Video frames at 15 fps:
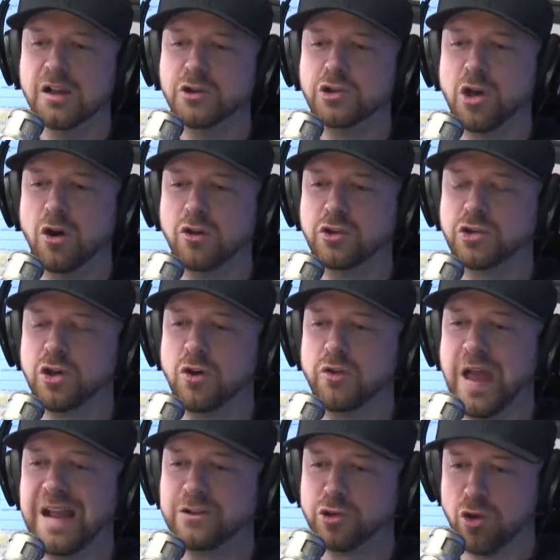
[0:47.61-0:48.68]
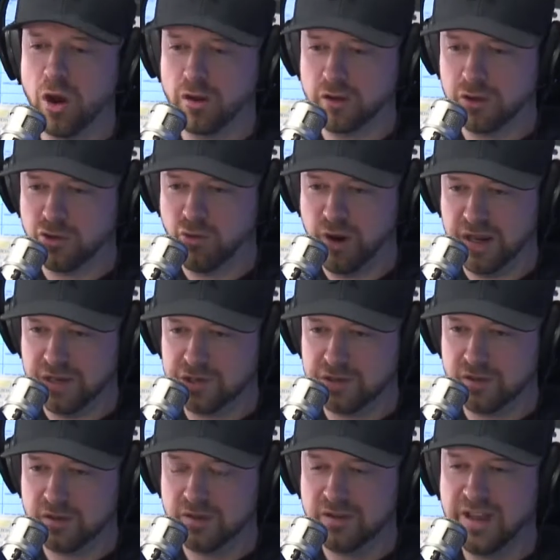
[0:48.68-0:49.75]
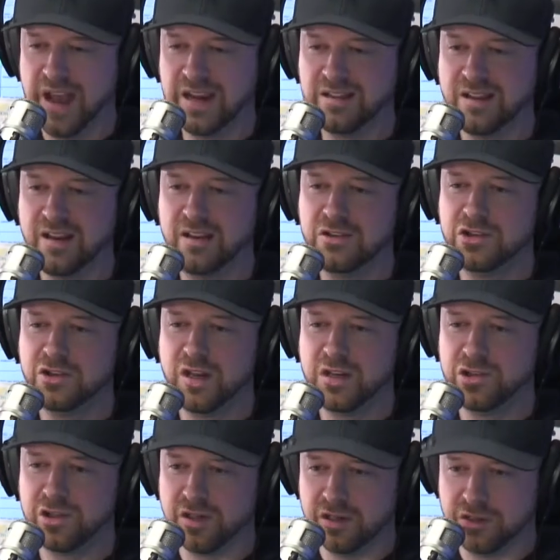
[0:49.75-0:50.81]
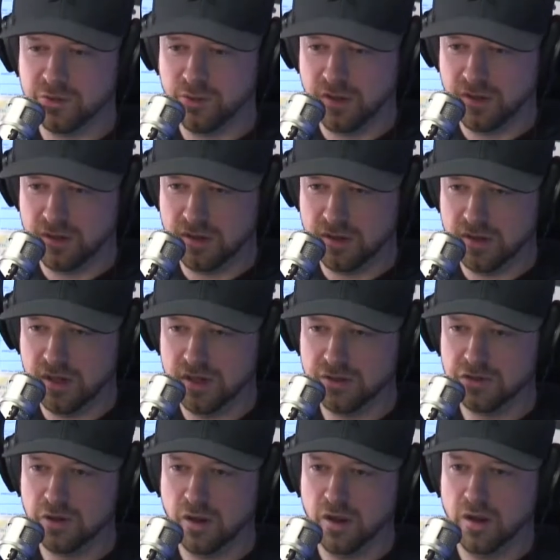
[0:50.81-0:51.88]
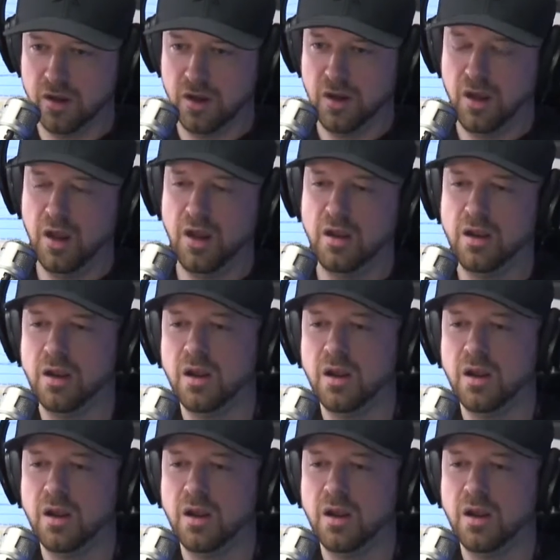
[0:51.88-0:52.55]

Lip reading: So that song, The Twist, 1960 is when you did that song. And